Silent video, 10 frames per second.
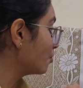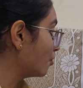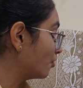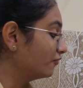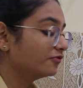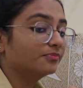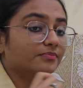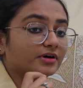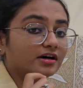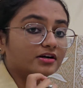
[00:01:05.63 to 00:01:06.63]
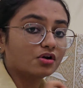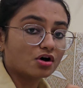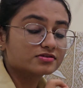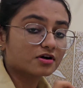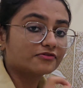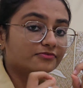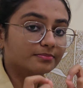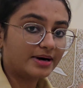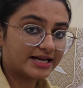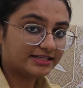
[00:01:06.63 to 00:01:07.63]
of loss of
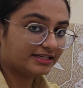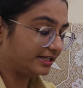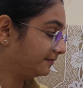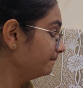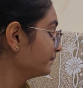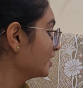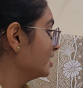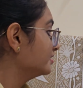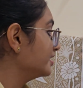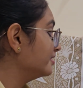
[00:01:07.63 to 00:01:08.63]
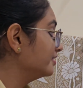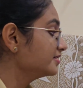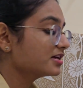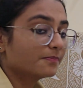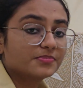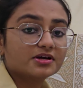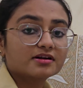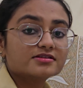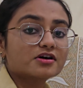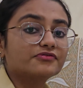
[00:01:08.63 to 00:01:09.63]
myelin, then
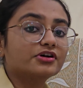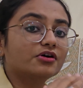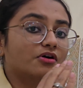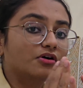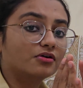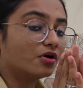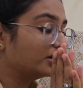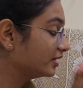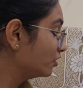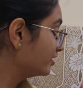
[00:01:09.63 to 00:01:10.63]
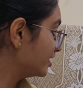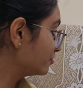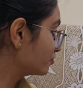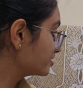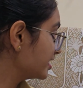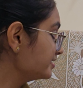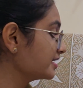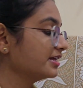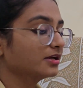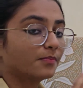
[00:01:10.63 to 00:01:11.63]
disappearance of the oligodendrocytes
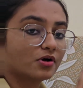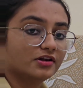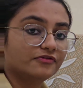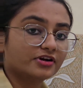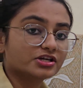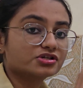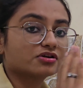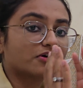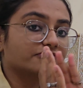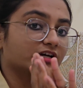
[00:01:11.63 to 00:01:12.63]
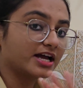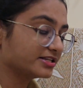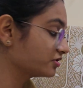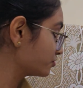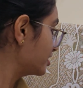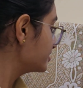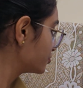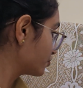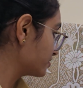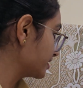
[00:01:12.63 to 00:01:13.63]
and the proliferation of the
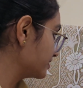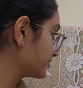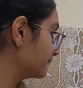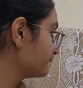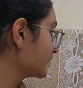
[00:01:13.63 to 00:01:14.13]
astrocytes.